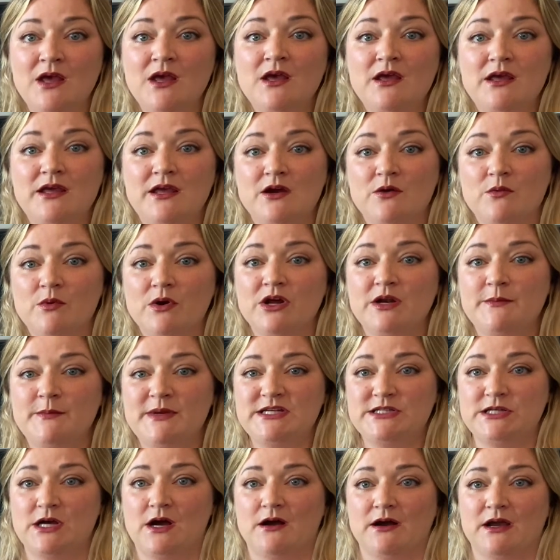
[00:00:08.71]
Here we're going to be
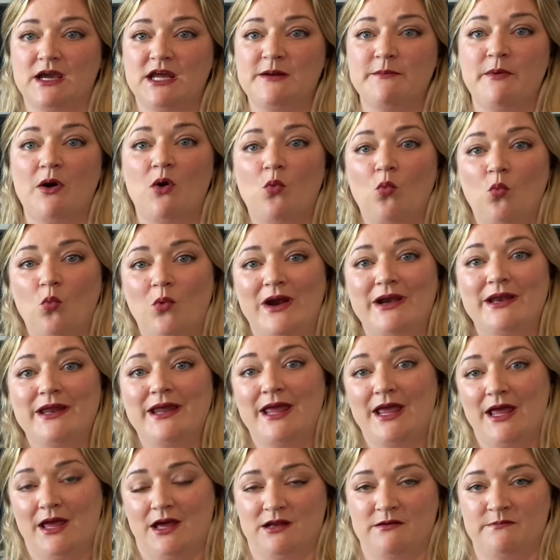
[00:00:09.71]
talking about what
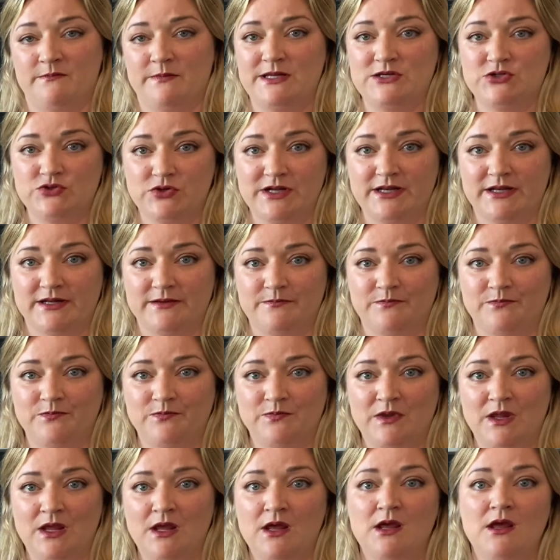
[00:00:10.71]
can be treated
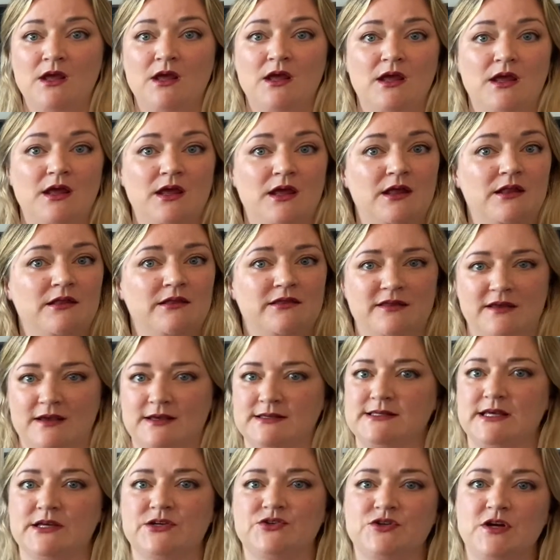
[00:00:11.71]
in
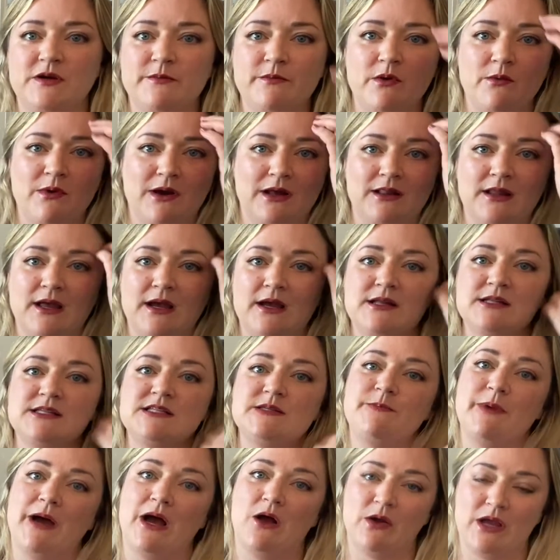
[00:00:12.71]
things like treatment
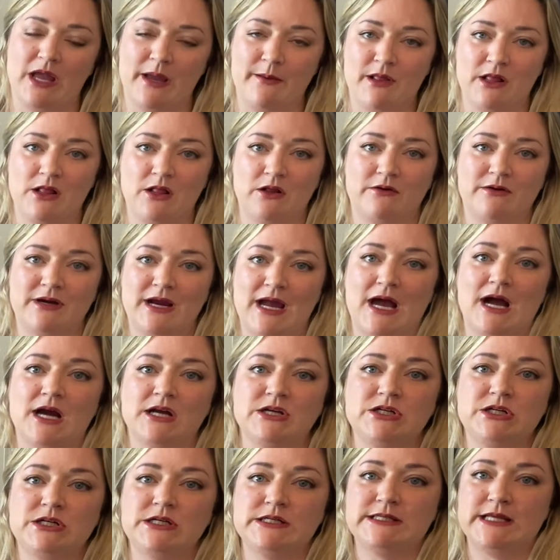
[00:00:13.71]
wetlands, biochemical
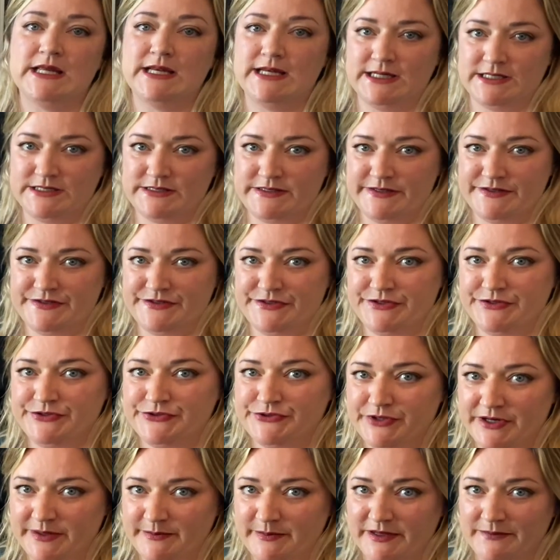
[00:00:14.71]
reactors, and in situ
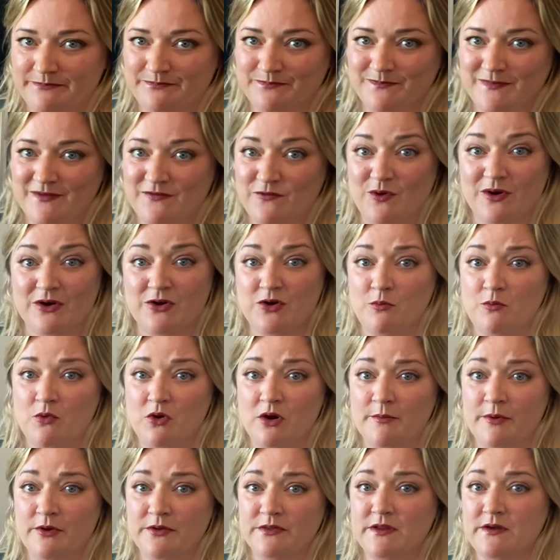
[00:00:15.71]
treatment. If you want to know more
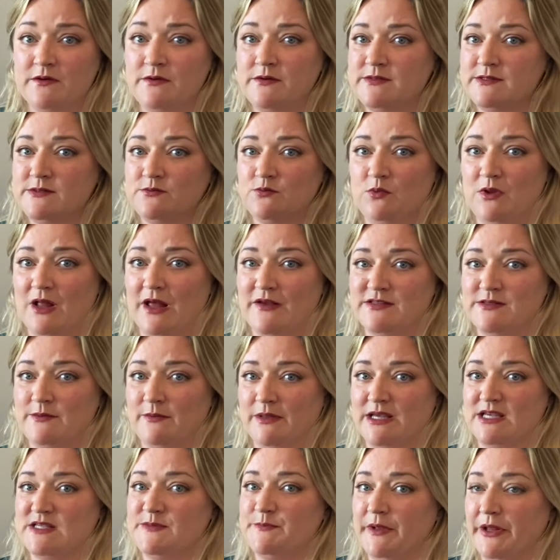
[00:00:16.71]
about those, we'll have some
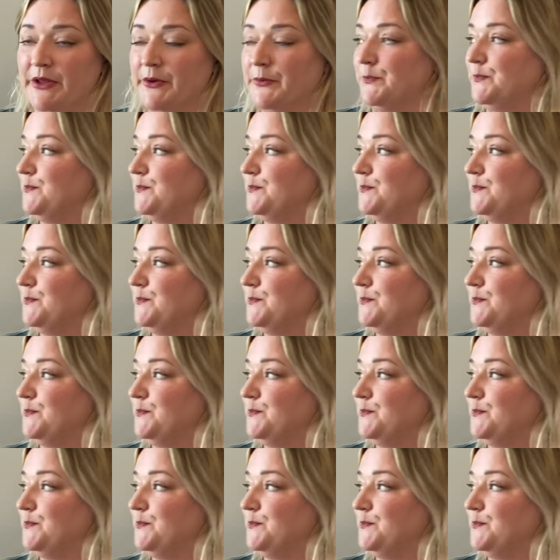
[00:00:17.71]
links below.